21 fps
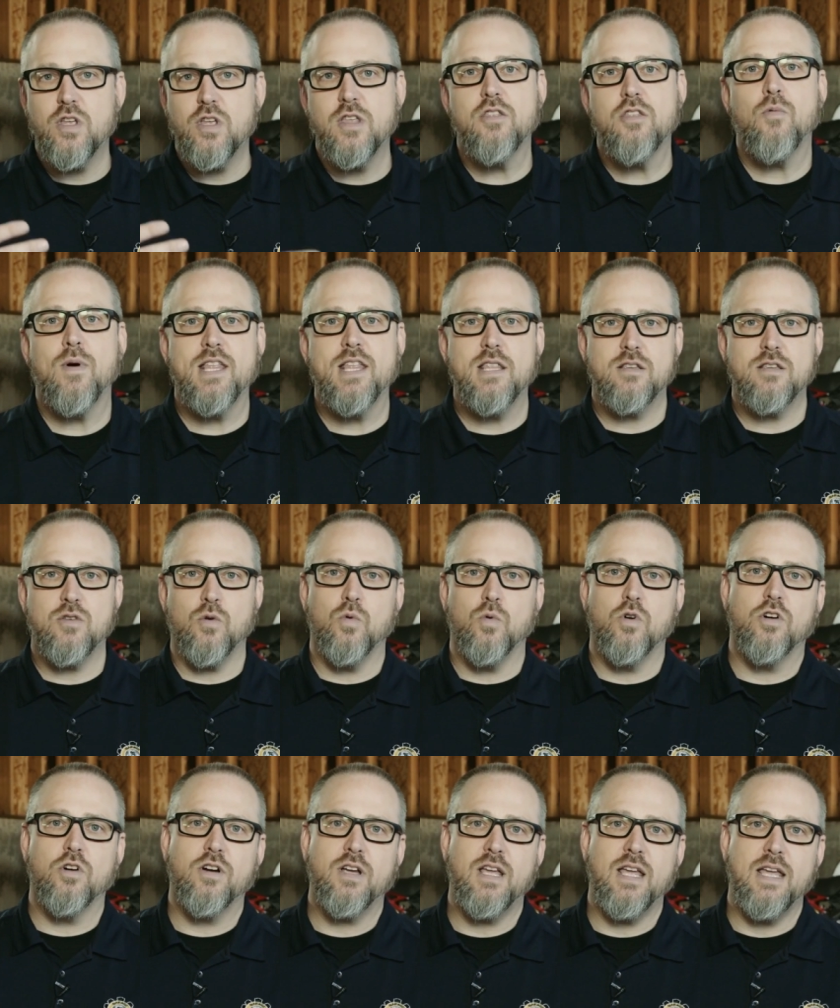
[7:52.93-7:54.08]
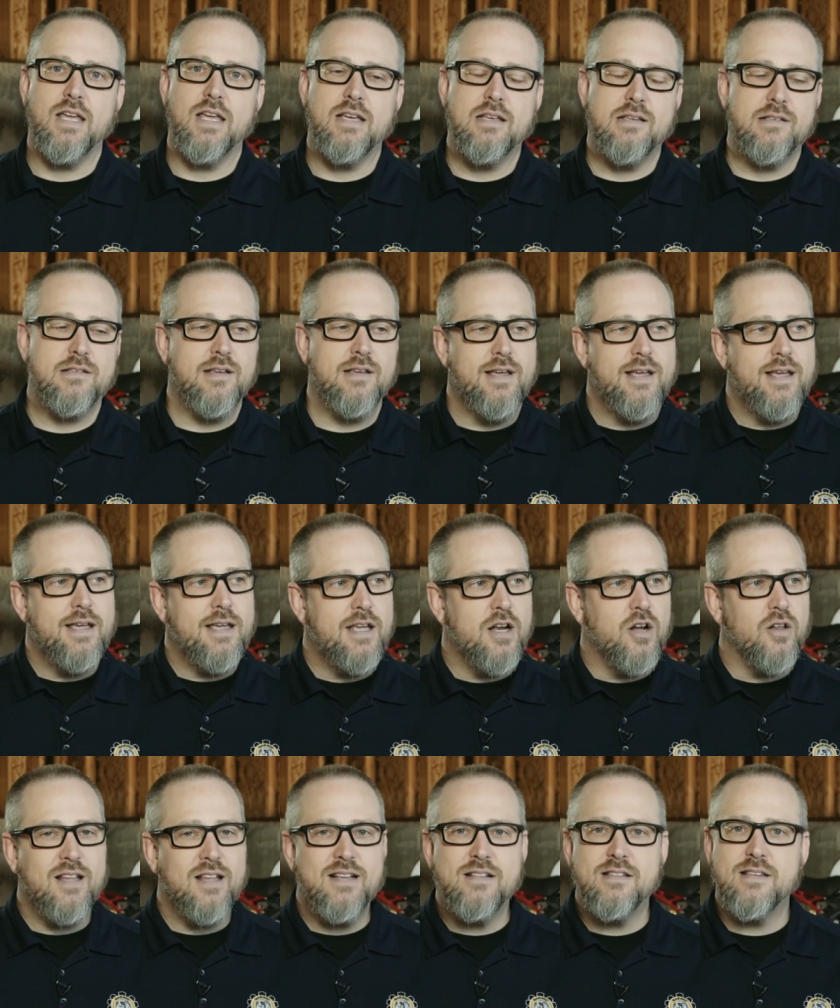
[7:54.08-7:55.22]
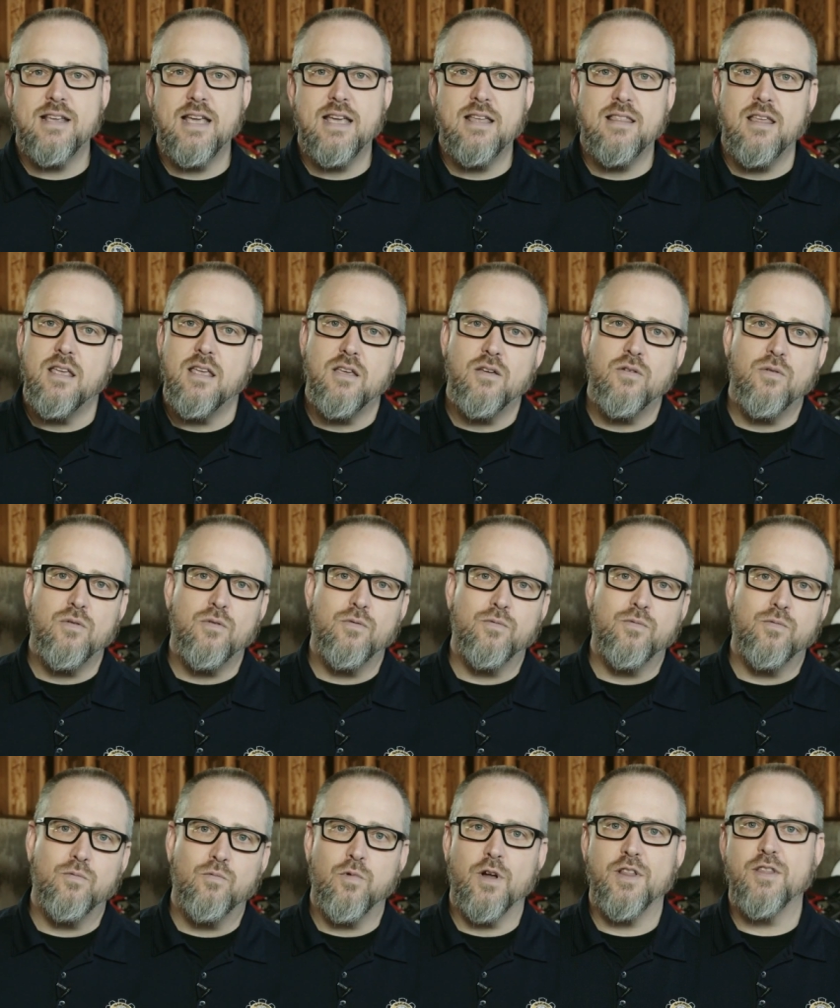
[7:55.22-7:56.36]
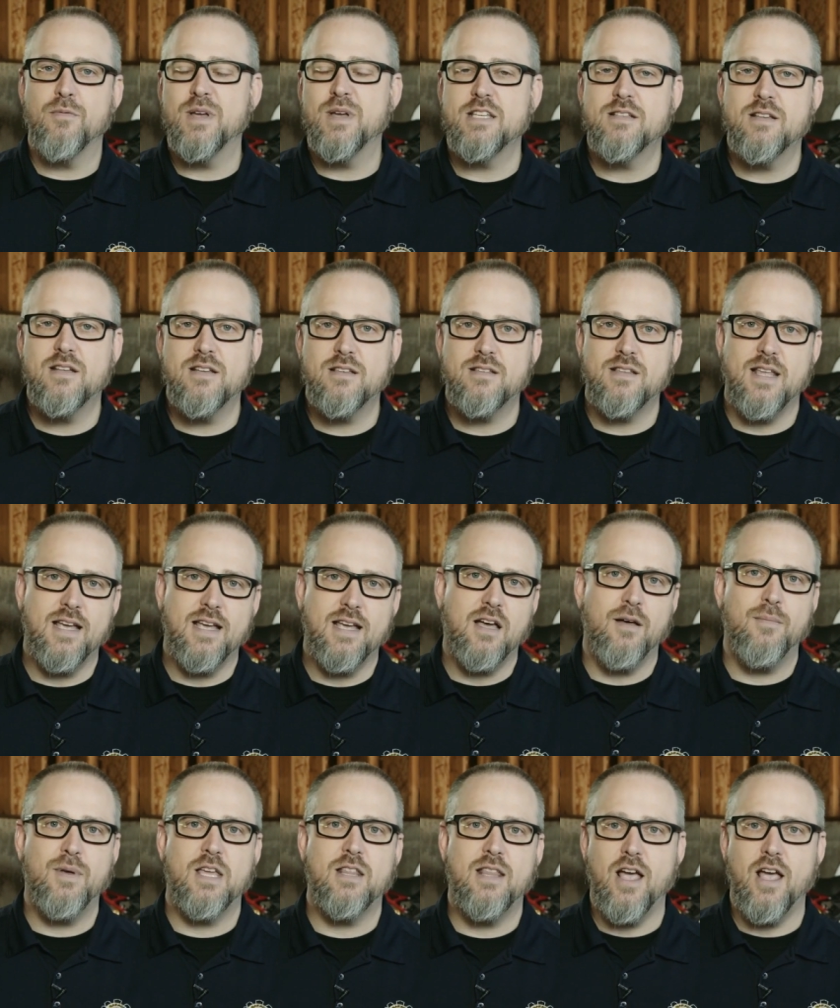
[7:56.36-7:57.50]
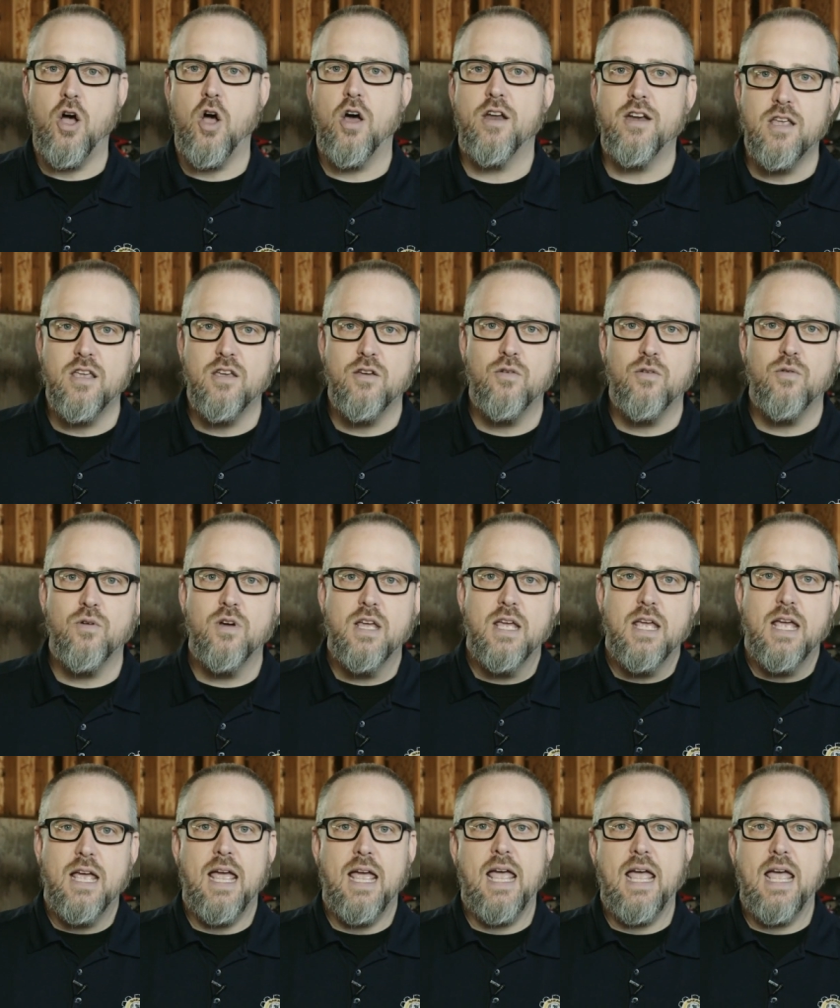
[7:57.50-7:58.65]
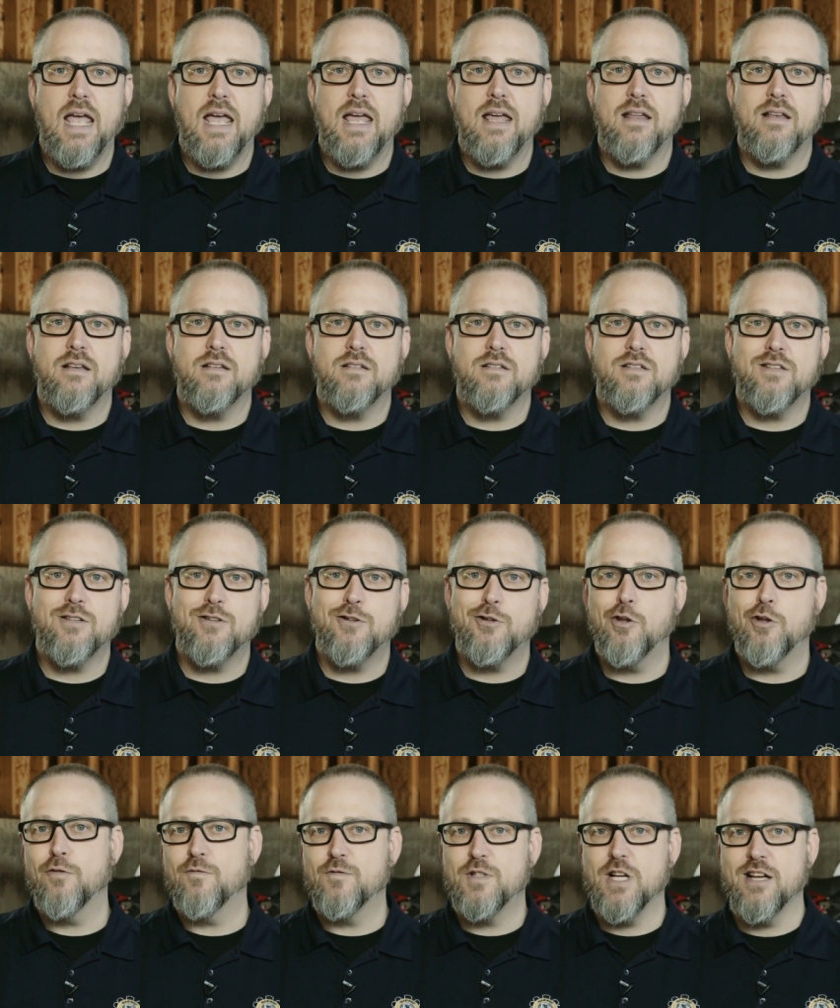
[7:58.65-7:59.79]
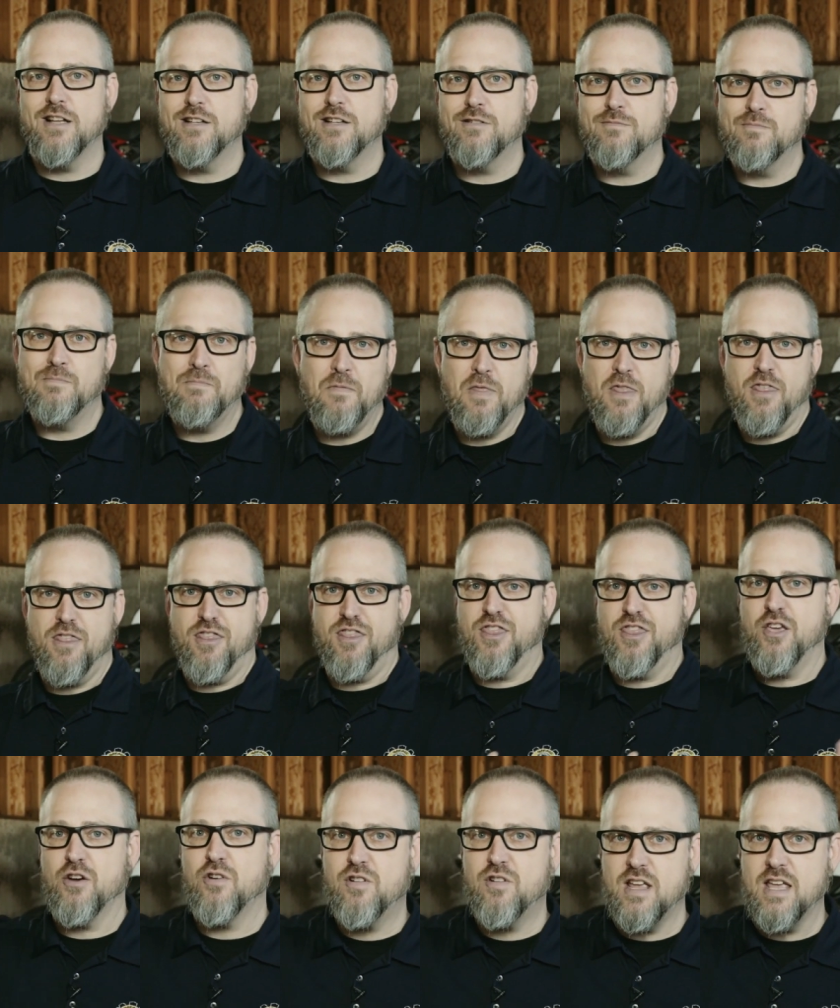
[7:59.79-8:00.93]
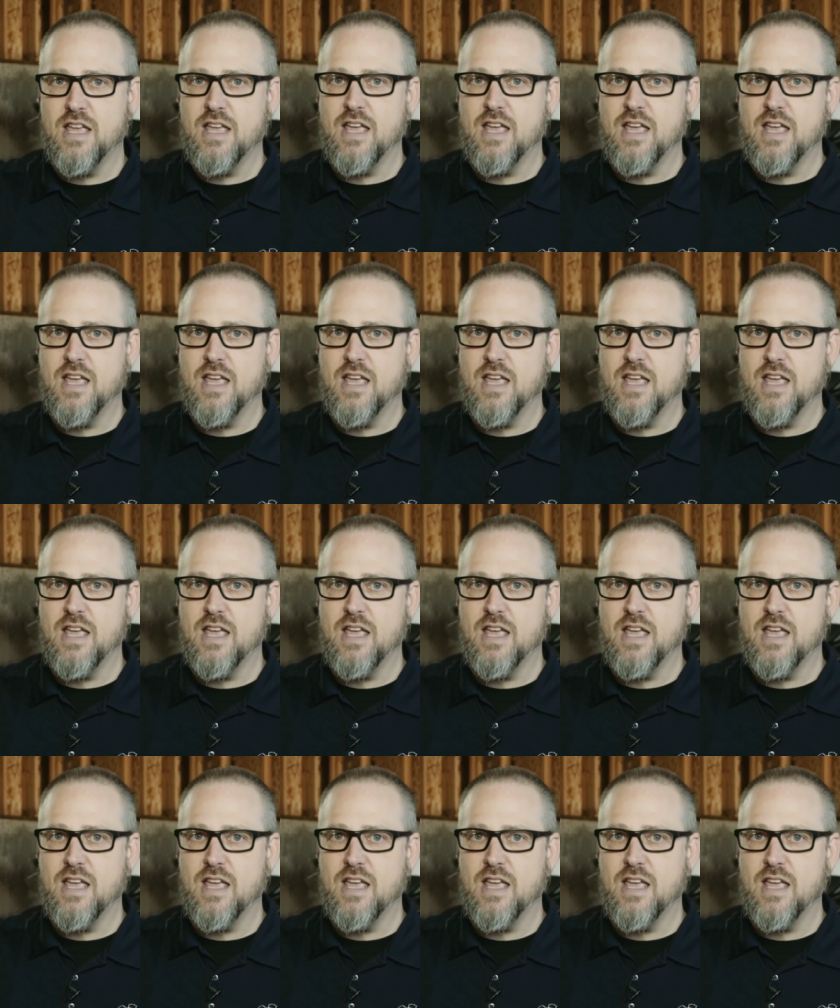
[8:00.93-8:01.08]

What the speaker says: the way this will work is, let's say that you run the business, they come in, they audit you, and you've done 30